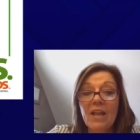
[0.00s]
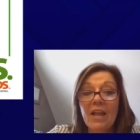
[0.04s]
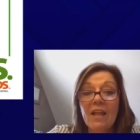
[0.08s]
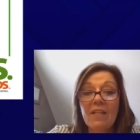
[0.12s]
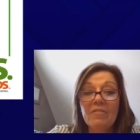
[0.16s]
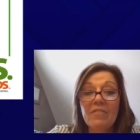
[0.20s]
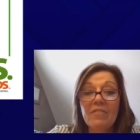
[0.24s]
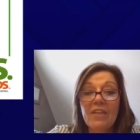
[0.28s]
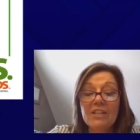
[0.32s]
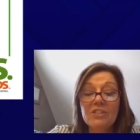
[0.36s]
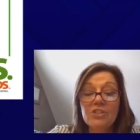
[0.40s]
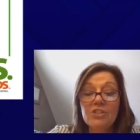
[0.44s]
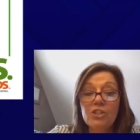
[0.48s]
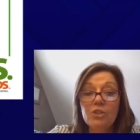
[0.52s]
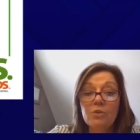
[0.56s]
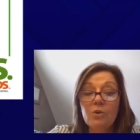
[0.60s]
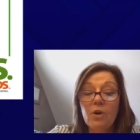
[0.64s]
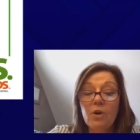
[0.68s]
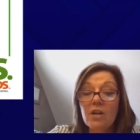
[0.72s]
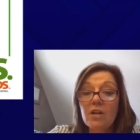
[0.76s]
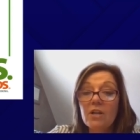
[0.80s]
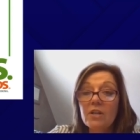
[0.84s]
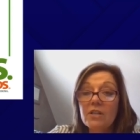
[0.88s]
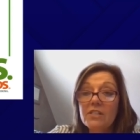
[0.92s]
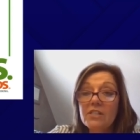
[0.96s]
that you
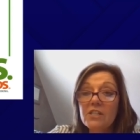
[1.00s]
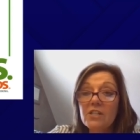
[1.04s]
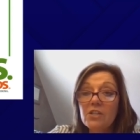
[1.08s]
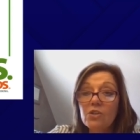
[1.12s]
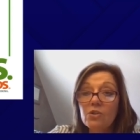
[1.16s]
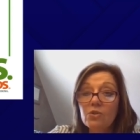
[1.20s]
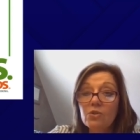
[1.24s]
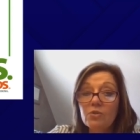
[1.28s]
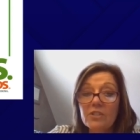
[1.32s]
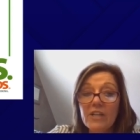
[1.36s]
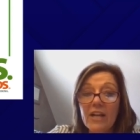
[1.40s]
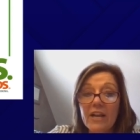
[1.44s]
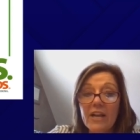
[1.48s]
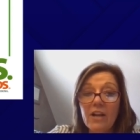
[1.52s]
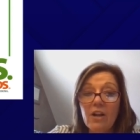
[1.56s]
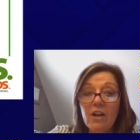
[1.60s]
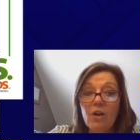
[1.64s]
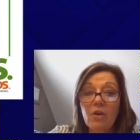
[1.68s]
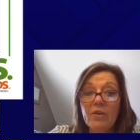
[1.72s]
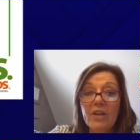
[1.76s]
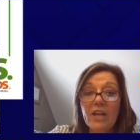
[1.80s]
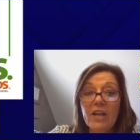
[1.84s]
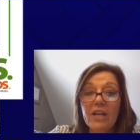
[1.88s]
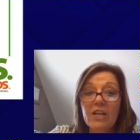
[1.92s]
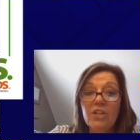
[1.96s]
are going to cool
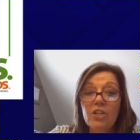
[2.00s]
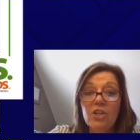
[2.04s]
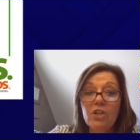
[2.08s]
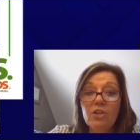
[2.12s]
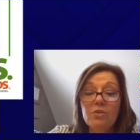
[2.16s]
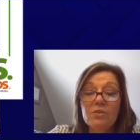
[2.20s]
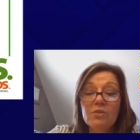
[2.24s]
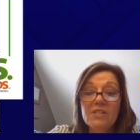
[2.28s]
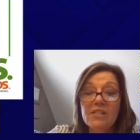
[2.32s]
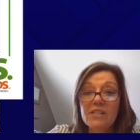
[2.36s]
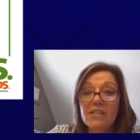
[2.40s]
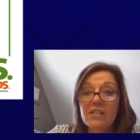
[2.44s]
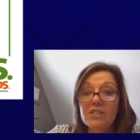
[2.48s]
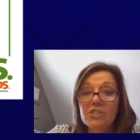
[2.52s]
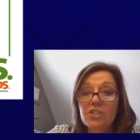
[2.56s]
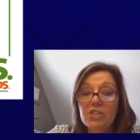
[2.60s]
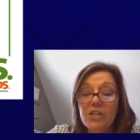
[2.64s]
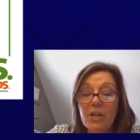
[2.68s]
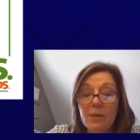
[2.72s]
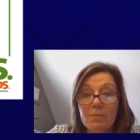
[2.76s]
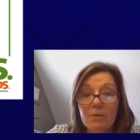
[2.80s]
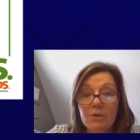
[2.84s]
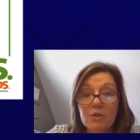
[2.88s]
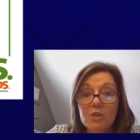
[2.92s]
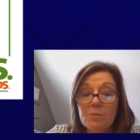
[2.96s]
down and use in a
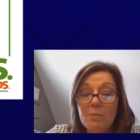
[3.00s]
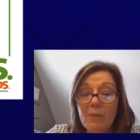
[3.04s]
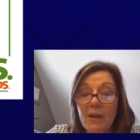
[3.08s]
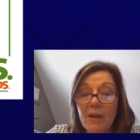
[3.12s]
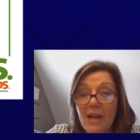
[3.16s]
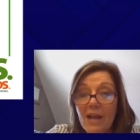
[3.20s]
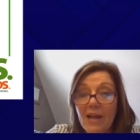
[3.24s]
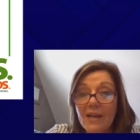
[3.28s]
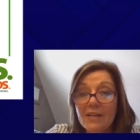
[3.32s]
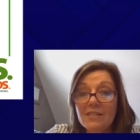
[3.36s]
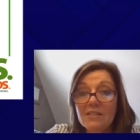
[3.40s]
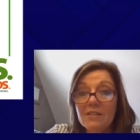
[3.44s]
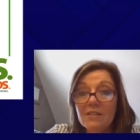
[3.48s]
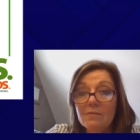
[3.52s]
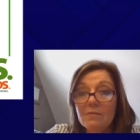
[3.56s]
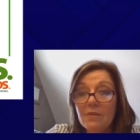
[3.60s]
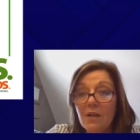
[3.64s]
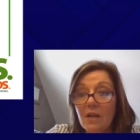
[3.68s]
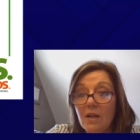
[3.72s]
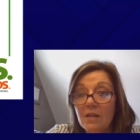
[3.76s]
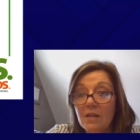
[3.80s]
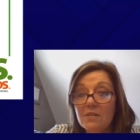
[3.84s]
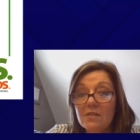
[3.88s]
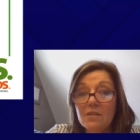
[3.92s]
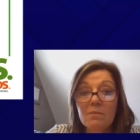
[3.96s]
shepherd's pie
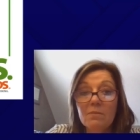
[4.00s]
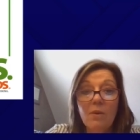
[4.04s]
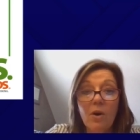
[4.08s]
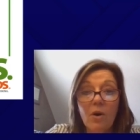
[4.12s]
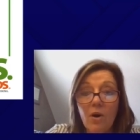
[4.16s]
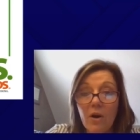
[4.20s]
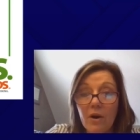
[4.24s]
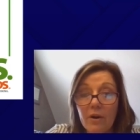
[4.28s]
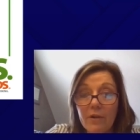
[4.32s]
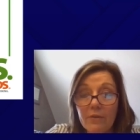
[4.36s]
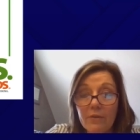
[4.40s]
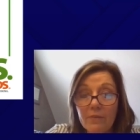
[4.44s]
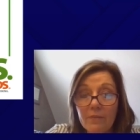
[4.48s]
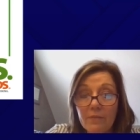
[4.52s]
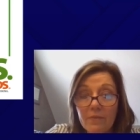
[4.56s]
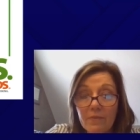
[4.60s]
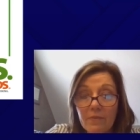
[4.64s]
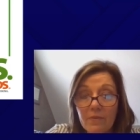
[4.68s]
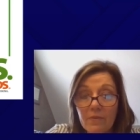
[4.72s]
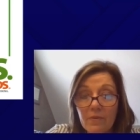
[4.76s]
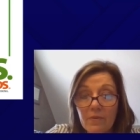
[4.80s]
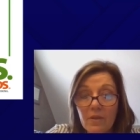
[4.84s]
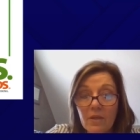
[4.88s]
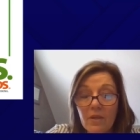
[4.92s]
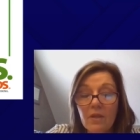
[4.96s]
tomorrow.
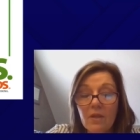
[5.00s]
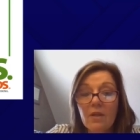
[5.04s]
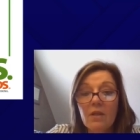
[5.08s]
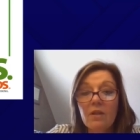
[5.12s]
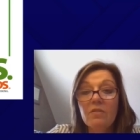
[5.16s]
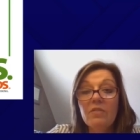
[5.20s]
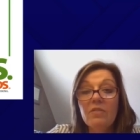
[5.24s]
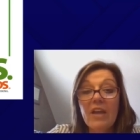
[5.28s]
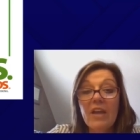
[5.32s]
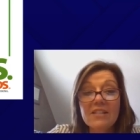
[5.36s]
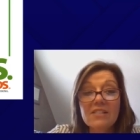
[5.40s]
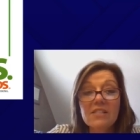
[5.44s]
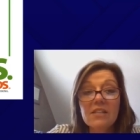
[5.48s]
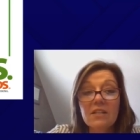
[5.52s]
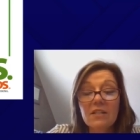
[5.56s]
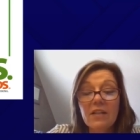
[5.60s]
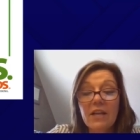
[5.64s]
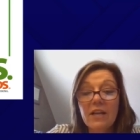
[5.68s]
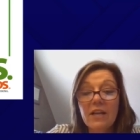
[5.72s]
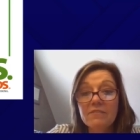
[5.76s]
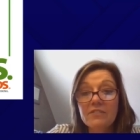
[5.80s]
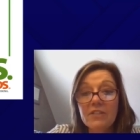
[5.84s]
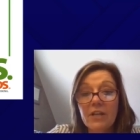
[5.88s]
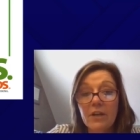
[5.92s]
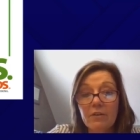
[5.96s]
That's a
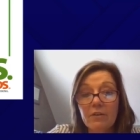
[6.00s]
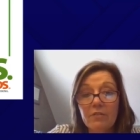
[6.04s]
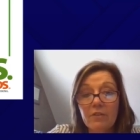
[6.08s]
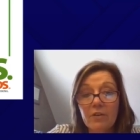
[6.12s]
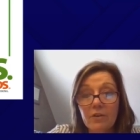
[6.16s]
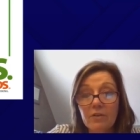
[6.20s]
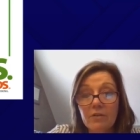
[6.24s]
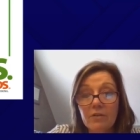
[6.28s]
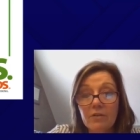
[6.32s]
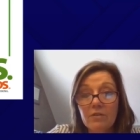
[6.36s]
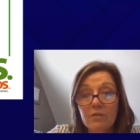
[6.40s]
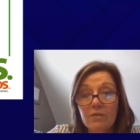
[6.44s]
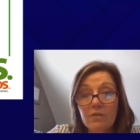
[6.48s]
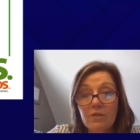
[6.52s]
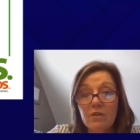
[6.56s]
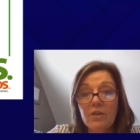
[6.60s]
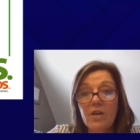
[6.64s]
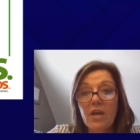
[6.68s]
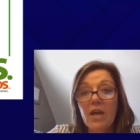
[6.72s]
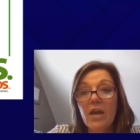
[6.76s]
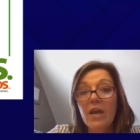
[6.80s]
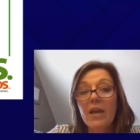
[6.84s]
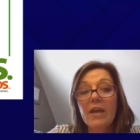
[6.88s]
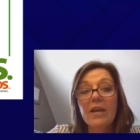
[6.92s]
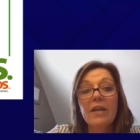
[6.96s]
leftover,
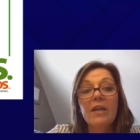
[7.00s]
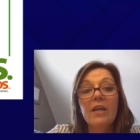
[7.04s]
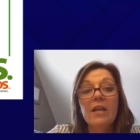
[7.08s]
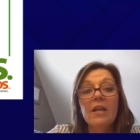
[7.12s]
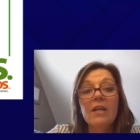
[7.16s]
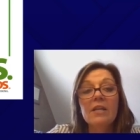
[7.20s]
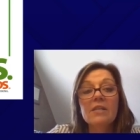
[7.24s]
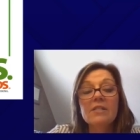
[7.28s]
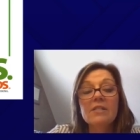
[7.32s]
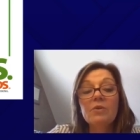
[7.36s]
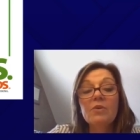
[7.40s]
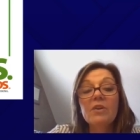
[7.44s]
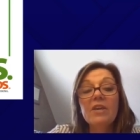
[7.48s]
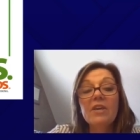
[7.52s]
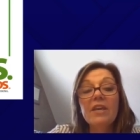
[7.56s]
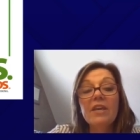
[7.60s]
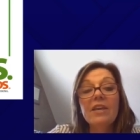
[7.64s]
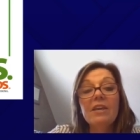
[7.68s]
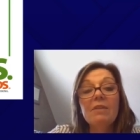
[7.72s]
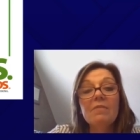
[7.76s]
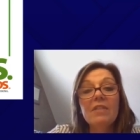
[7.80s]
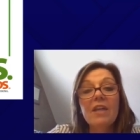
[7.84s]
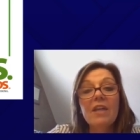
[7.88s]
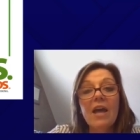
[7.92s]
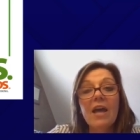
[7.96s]
okay? So
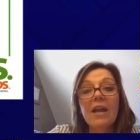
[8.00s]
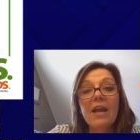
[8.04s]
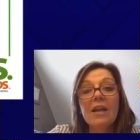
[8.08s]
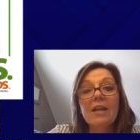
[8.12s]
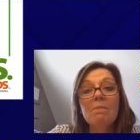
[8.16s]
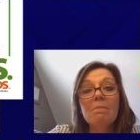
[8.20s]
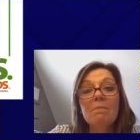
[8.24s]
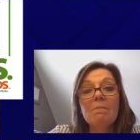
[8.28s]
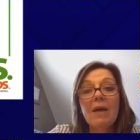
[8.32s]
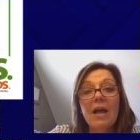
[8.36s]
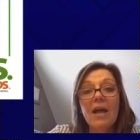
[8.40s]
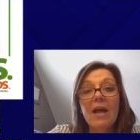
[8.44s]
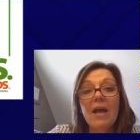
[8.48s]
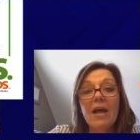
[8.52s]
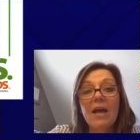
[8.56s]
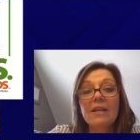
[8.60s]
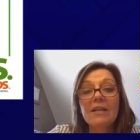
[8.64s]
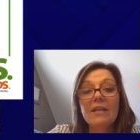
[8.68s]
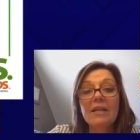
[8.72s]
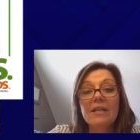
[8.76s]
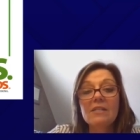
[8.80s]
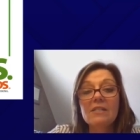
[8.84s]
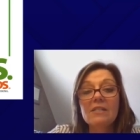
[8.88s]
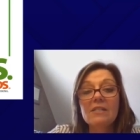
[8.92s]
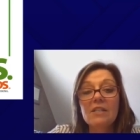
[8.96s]
keep that in mind
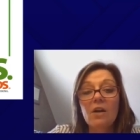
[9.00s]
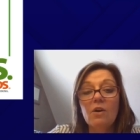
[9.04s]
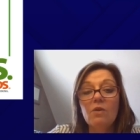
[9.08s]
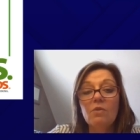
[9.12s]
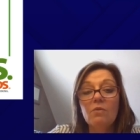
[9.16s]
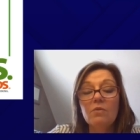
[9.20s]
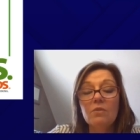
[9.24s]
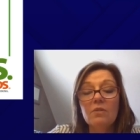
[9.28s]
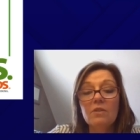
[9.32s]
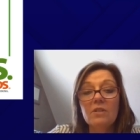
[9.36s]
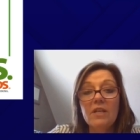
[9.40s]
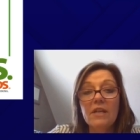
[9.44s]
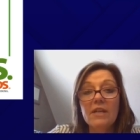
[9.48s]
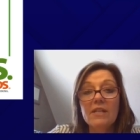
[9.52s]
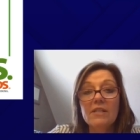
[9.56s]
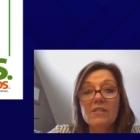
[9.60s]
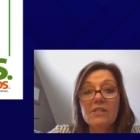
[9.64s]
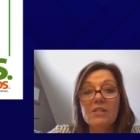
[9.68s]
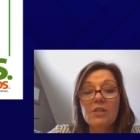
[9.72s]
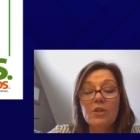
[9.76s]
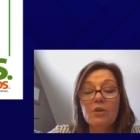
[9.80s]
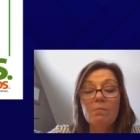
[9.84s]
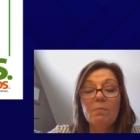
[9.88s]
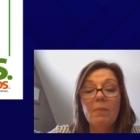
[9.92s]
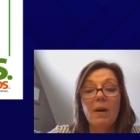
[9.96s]
and don't get
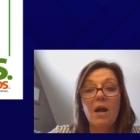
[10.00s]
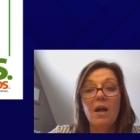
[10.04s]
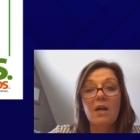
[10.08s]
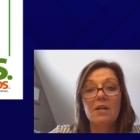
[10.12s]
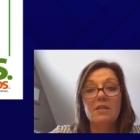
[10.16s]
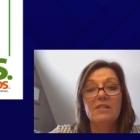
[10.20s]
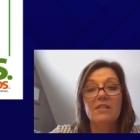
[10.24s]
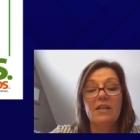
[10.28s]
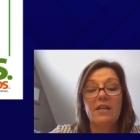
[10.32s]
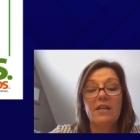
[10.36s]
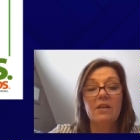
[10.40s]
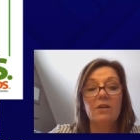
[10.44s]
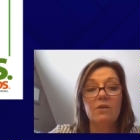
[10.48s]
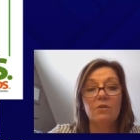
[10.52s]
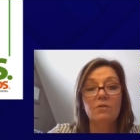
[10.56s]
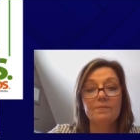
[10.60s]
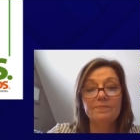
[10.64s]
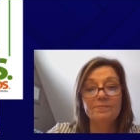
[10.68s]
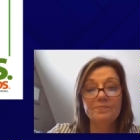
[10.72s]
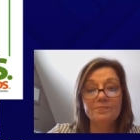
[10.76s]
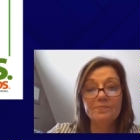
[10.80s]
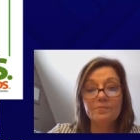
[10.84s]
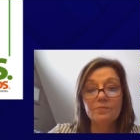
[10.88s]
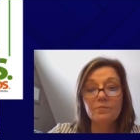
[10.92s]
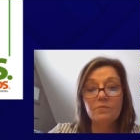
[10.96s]
too bogged
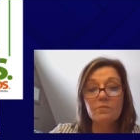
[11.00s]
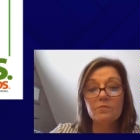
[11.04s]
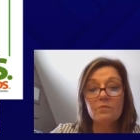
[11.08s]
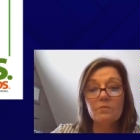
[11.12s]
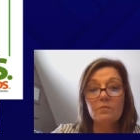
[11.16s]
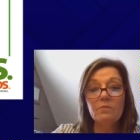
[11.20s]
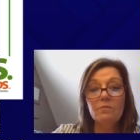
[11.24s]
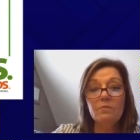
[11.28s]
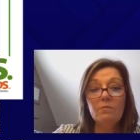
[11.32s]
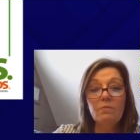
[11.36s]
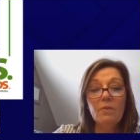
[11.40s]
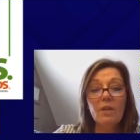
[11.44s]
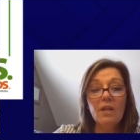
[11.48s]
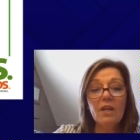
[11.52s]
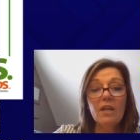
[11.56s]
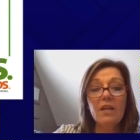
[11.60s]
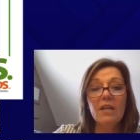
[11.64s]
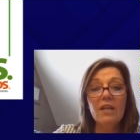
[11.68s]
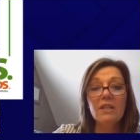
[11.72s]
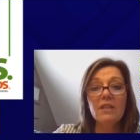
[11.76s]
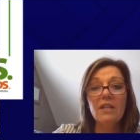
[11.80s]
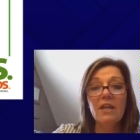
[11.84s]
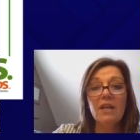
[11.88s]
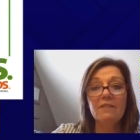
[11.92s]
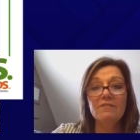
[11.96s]
down
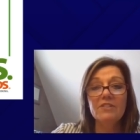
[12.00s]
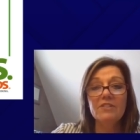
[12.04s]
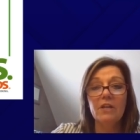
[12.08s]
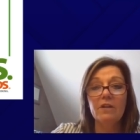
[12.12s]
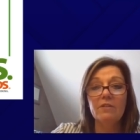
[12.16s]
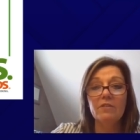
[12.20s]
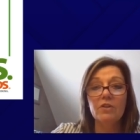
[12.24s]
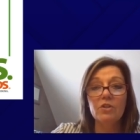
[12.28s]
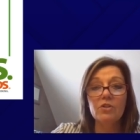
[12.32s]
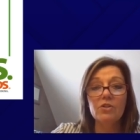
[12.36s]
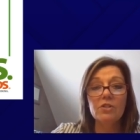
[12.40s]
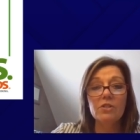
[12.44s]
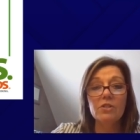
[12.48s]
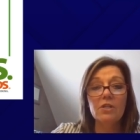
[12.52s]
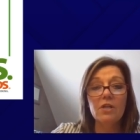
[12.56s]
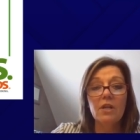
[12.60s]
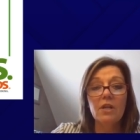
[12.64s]
in leftovers.